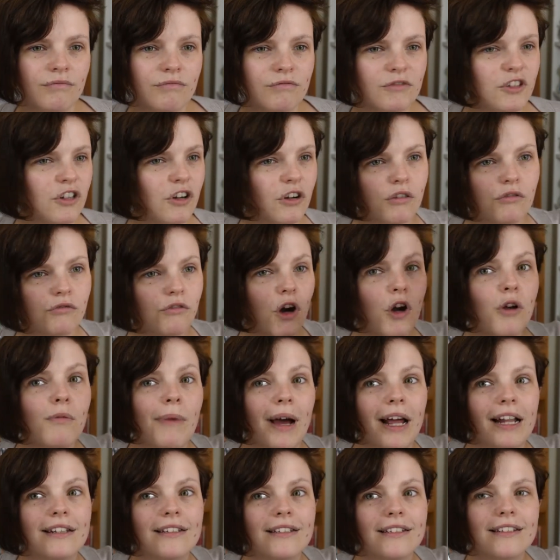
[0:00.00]
young
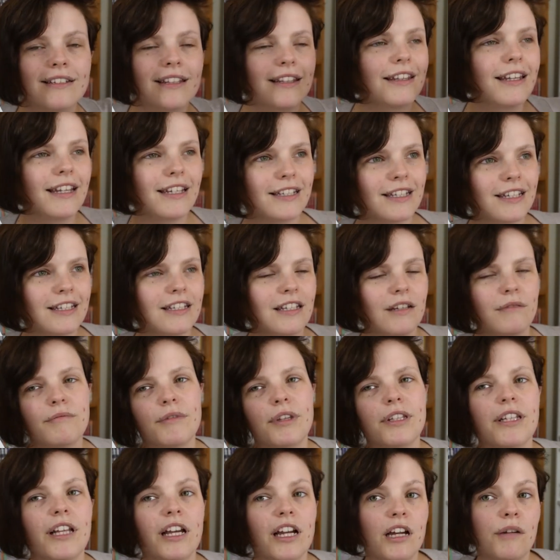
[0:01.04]
romance, this is
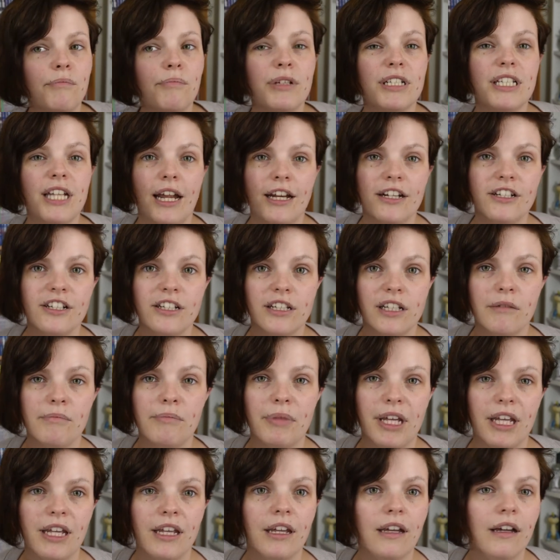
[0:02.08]
something that could potentially
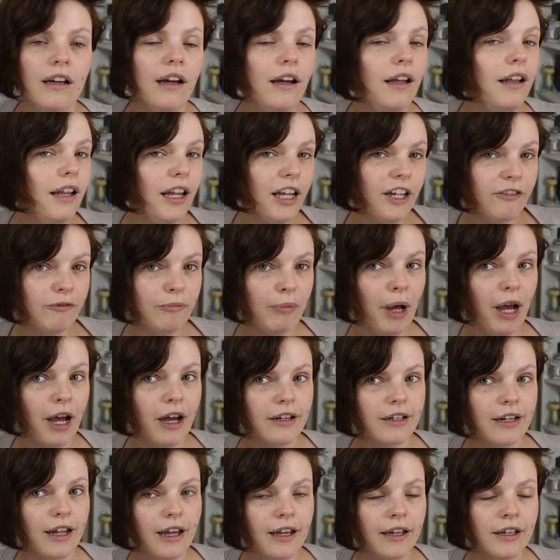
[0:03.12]
be a life
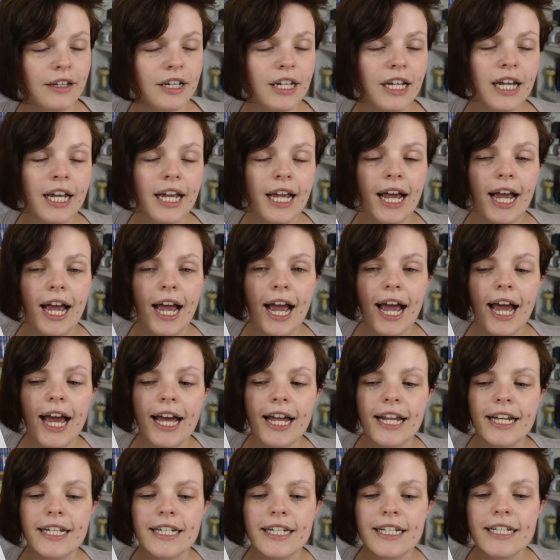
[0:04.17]
partner.
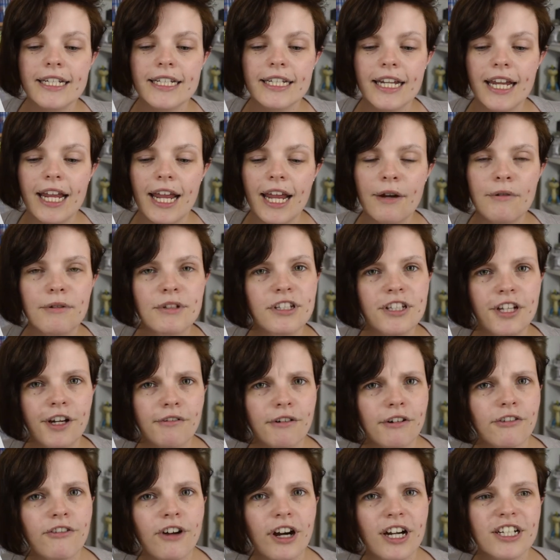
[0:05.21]
And it was so
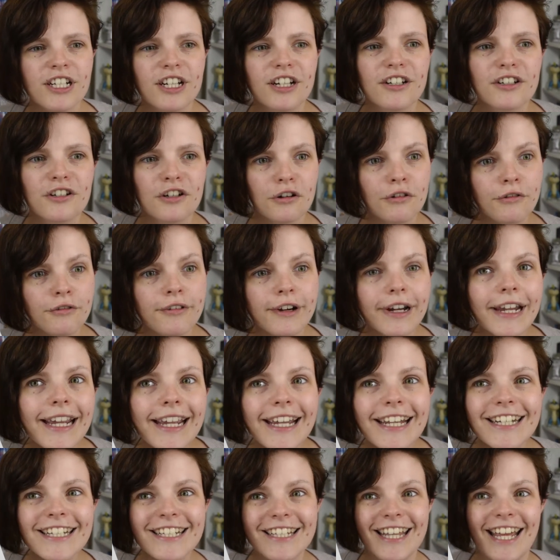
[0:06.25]
refreshing to
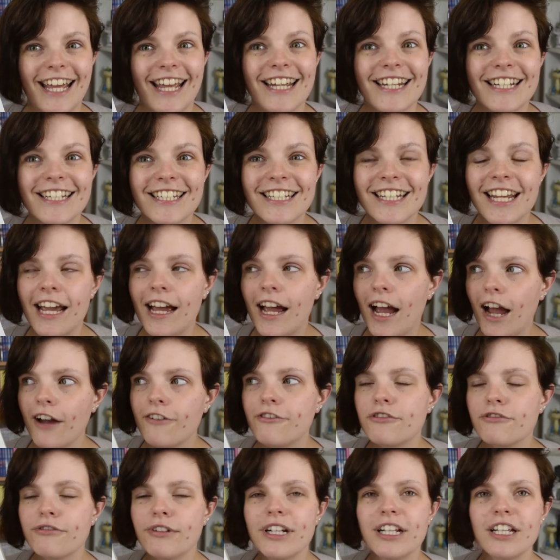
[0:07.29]
read this
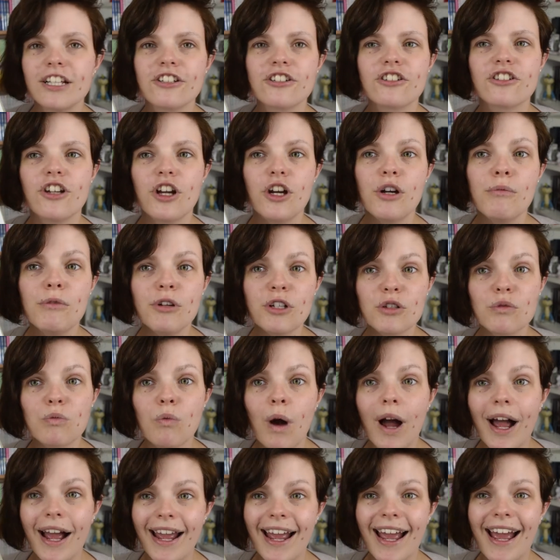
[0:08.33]
after reading so much
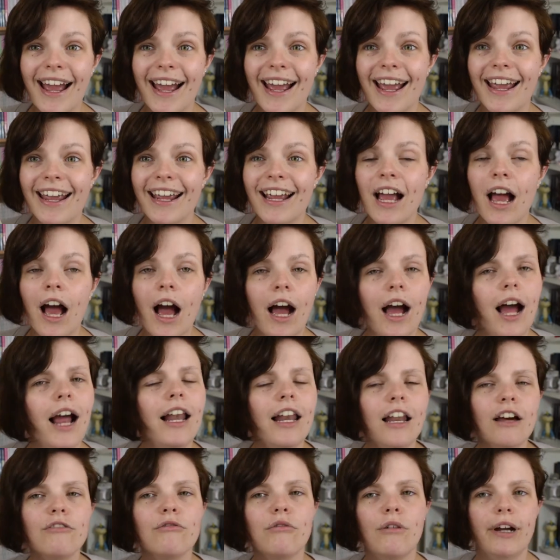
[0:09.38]
YA. I
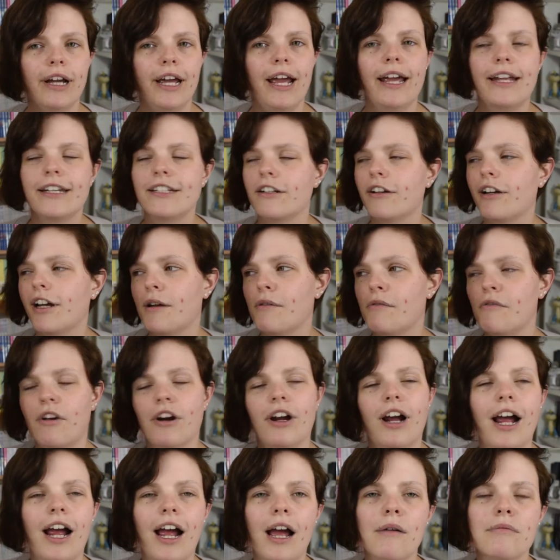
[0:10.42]
love YA, don't get me
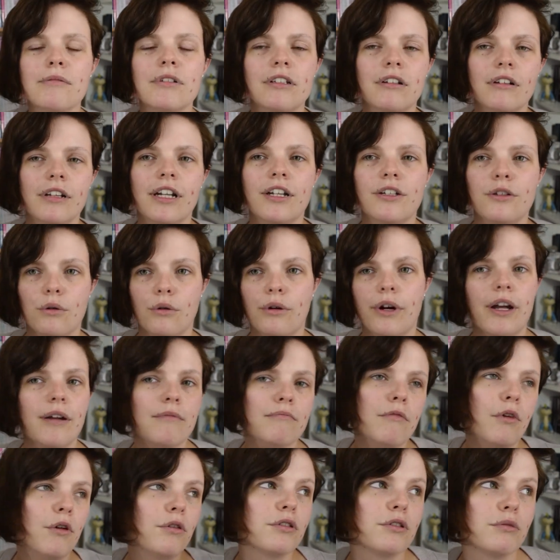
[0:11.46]
wrong, I absolutely adore it,
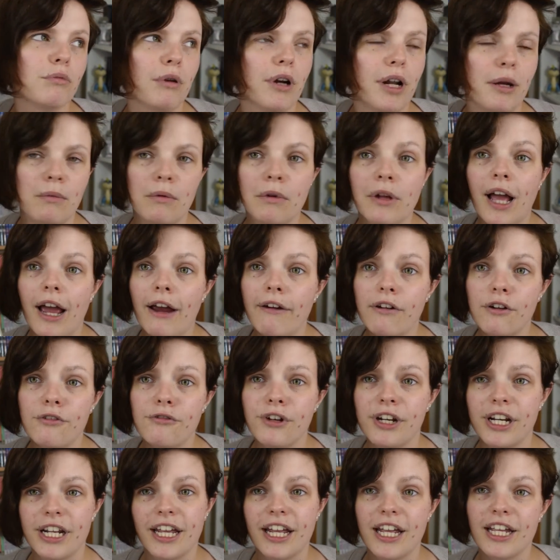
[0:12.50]
and most of what I carry on
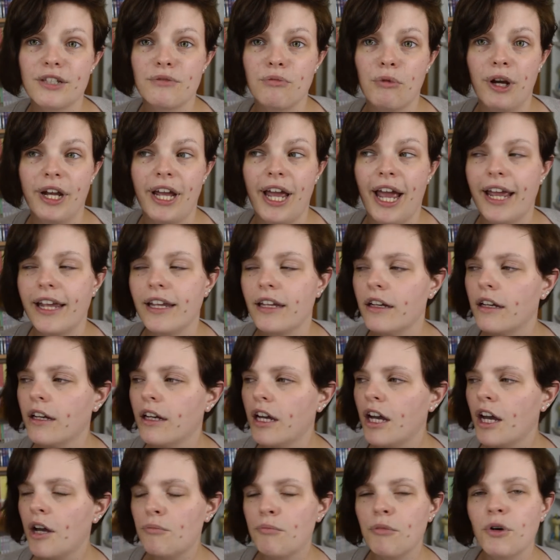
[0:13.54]
reading is YA.
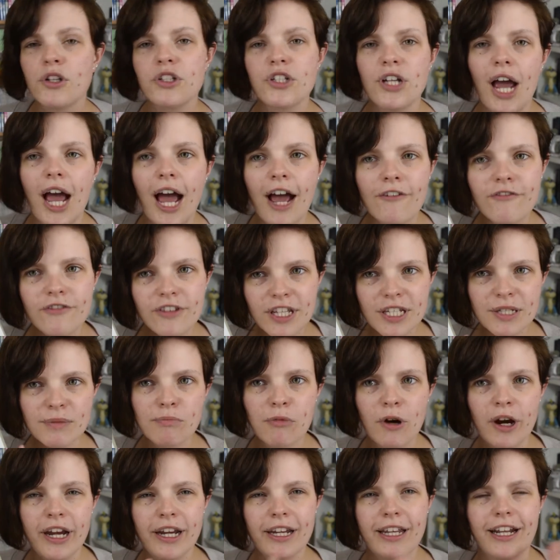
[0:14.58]
But to have this
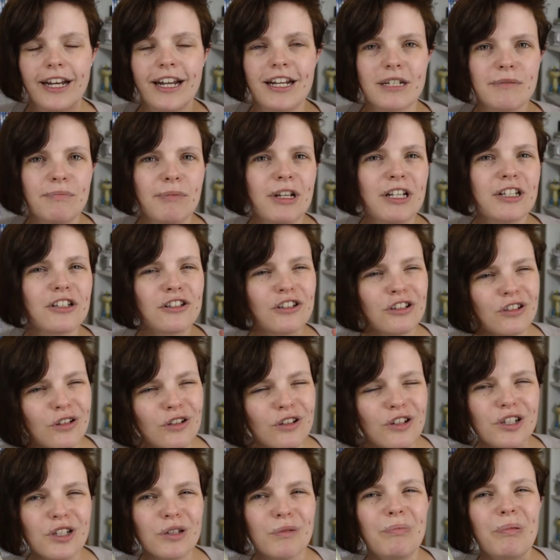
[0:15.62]
break and it to be
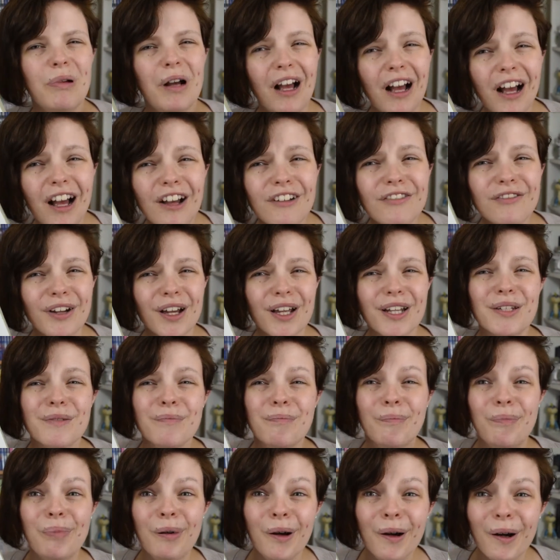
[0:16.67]
such the
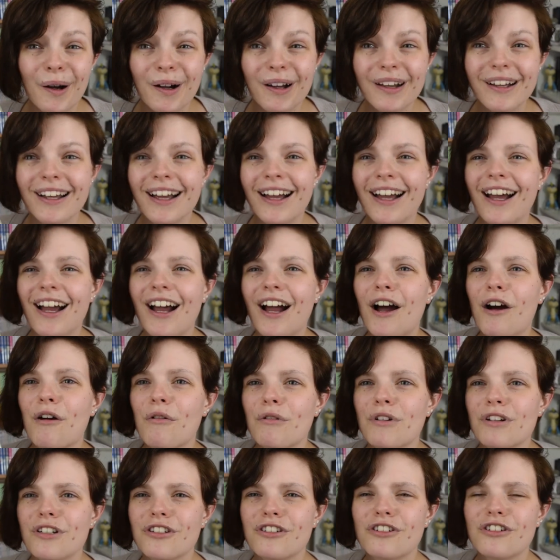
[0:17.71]
perfect book
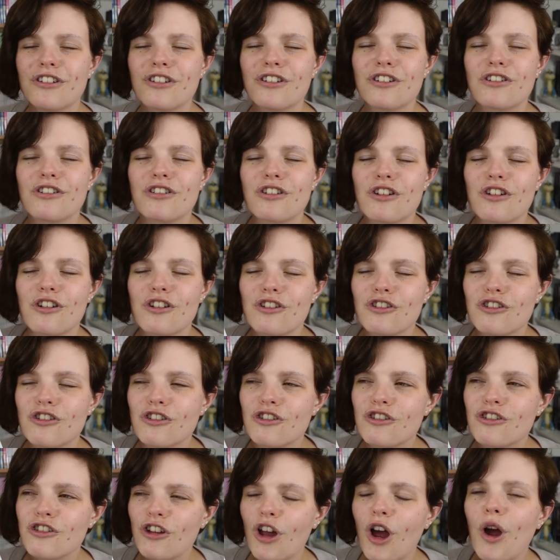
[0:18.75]
was just
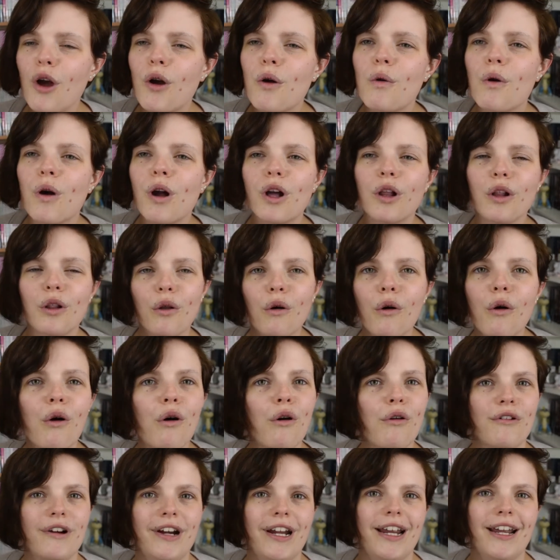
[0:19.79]
so
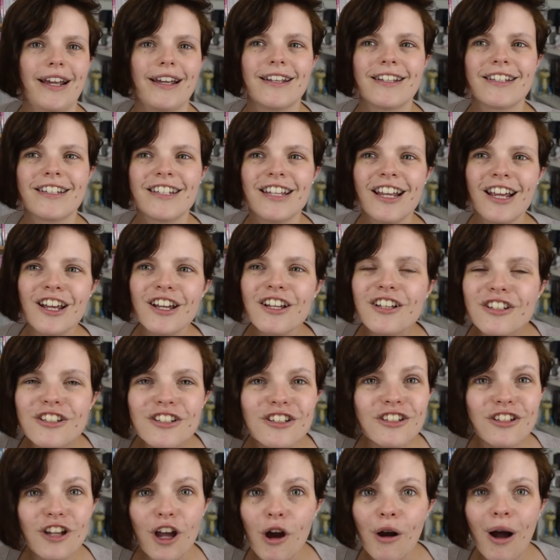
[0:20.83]
glorious.
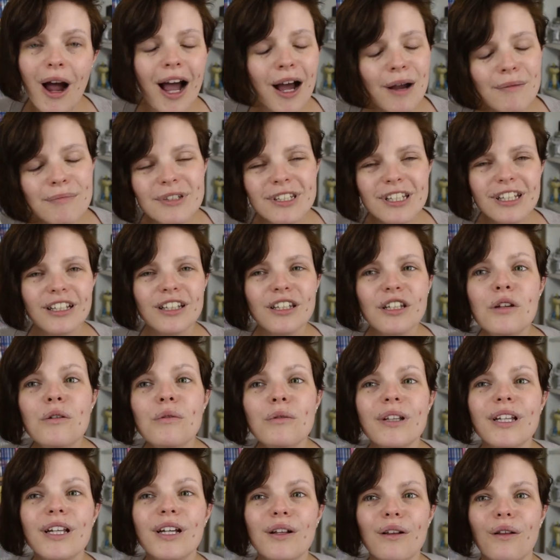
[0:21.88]
So
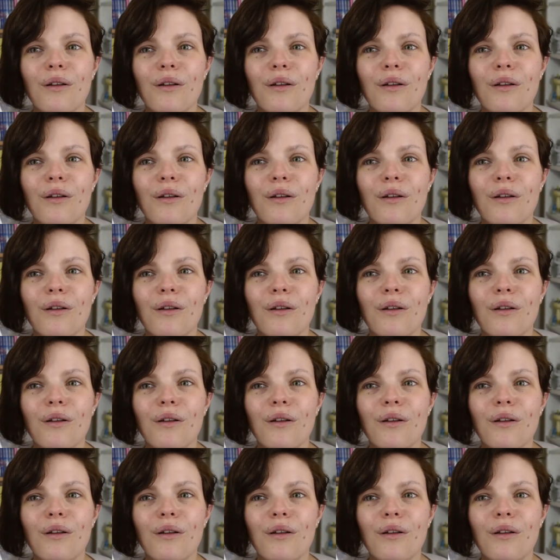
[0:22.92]
absolutely